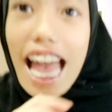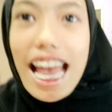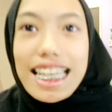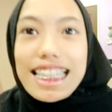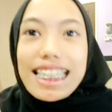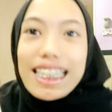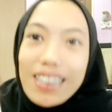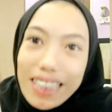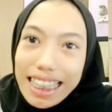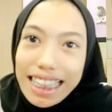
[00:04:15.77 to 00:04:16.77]
a
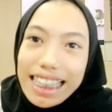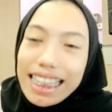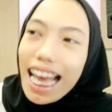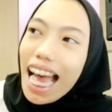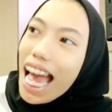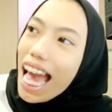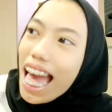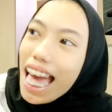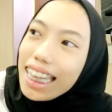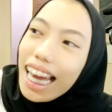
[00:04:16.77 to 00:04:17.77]
series,
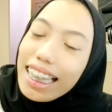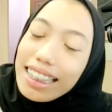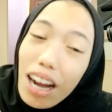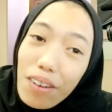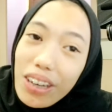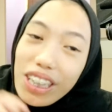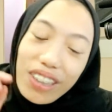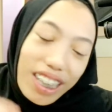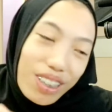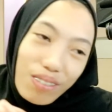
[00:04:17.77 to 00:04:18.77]
and I can't wait you
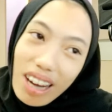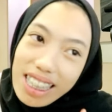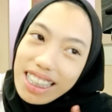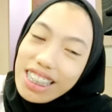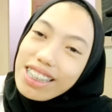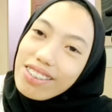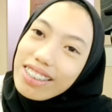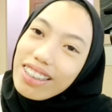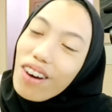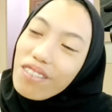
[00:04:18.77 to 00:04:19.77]
guys to watch it
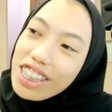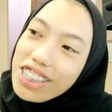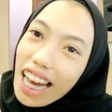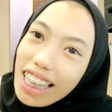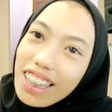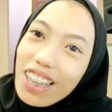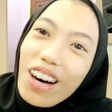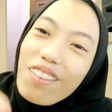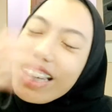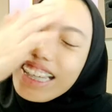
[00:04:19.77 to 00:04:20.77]
soon on my channel.
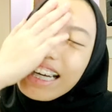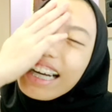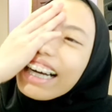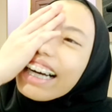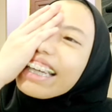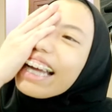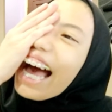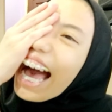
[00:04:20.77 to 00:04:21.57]
Oh my god.